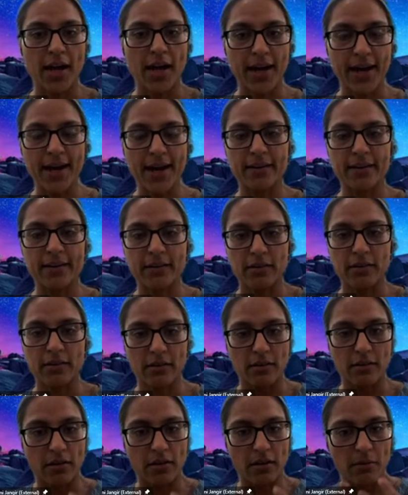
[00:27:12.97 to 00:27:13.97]
again,
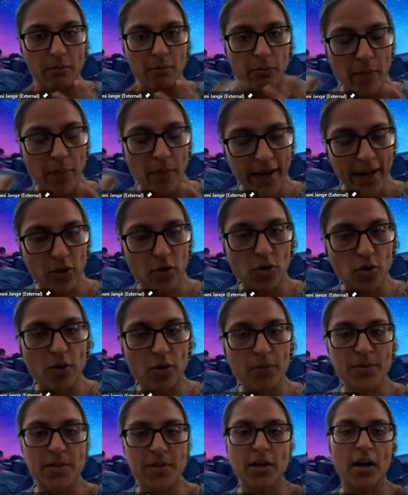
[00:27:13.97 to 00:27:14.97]

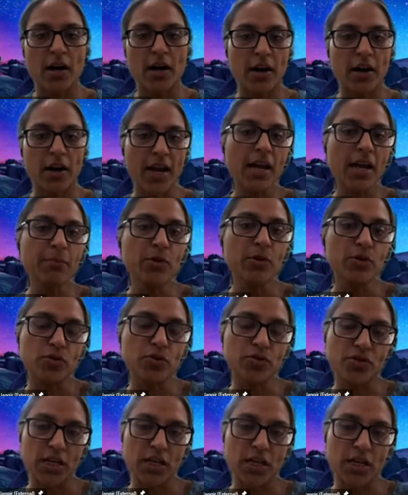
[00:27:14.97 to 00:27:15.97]
microbes are able
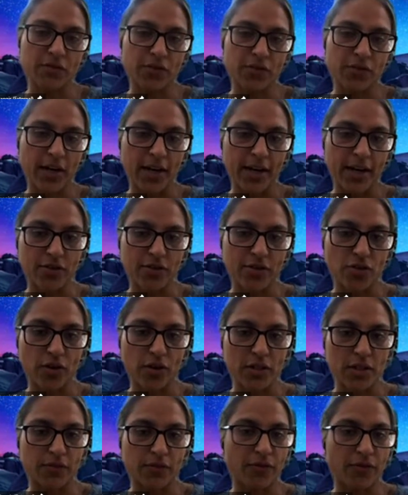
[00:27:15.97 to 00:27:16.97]
to transfer
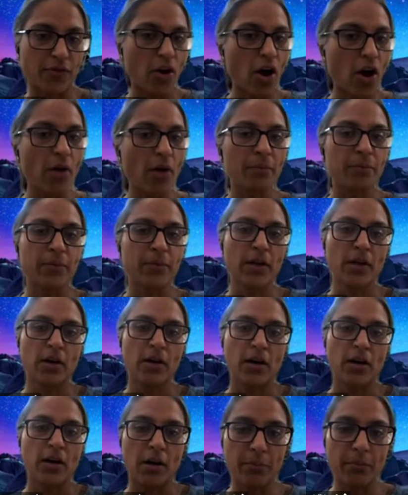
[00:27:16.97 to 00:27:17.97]
electrons from
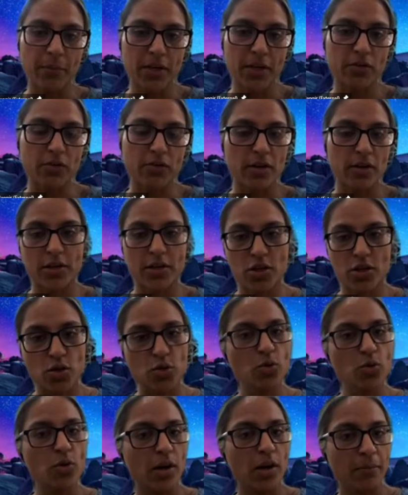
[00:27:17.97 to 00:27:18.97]
a mineral
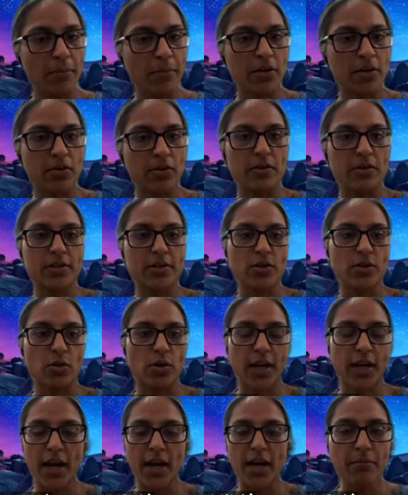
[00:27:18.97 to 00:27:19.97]
to a mineral.
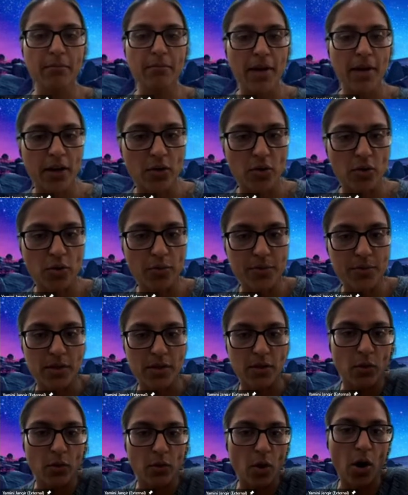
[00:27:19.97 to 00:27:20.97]
So can
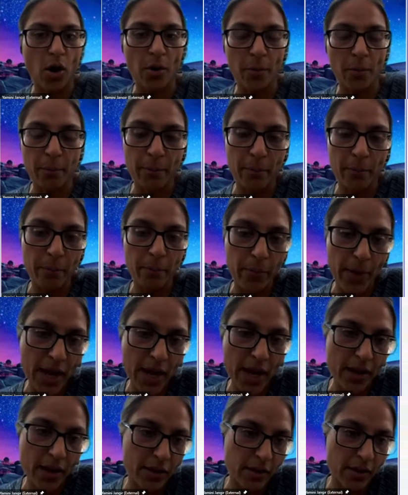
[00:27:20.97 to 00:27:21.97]
microbes, or
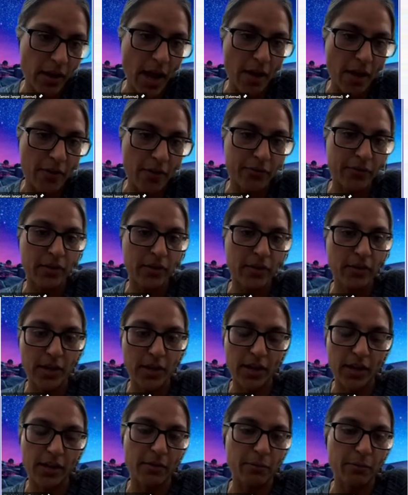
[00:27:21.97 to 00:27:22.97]
may have
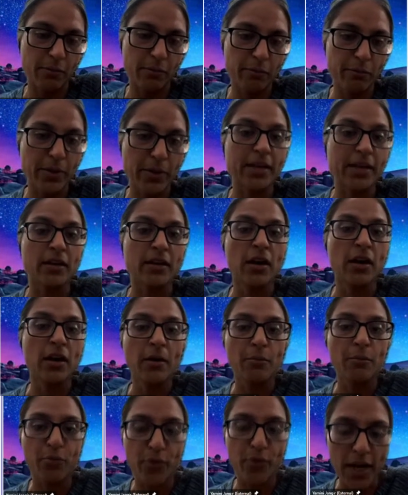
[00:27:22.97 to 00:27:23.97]
they been
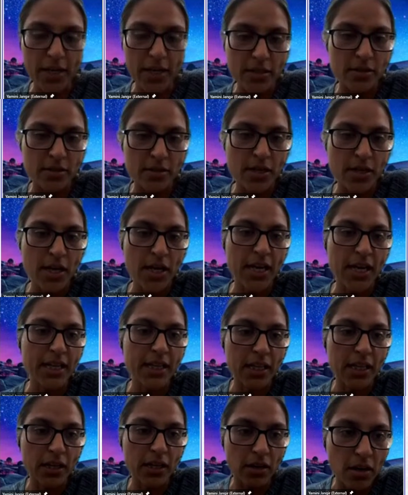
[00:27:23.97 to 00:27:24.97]
present
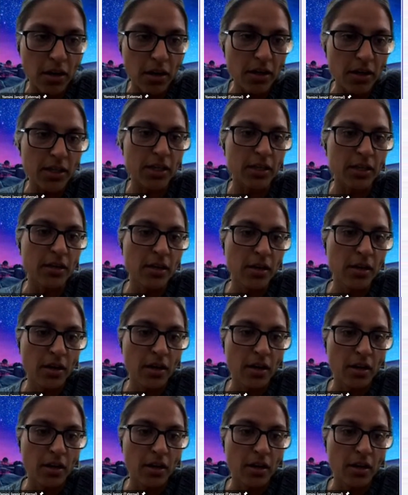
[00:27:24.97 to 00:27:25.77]
in the early